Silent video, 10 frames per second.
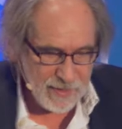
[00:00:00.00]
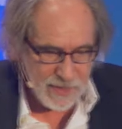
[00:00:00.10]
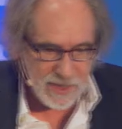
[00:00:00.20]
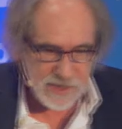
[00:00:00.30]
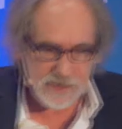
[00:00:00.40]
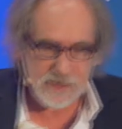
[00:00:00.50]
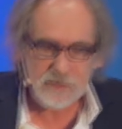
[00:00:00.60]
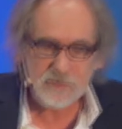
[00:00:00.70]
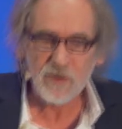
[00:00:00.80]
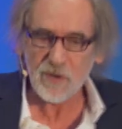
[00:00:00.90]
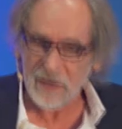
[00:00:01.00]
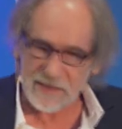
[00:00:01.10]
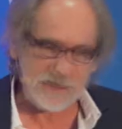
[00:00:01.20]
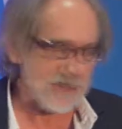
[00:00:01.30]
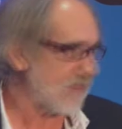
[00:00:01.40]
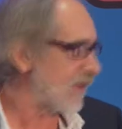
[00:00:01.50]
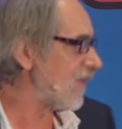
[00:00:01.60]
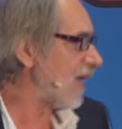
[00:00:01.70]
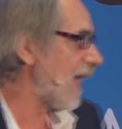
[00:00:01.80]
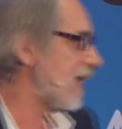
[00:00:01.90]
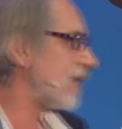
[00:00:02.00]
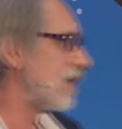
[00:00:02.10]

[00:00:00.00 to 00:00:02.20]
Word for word: it is more or less here, whether we like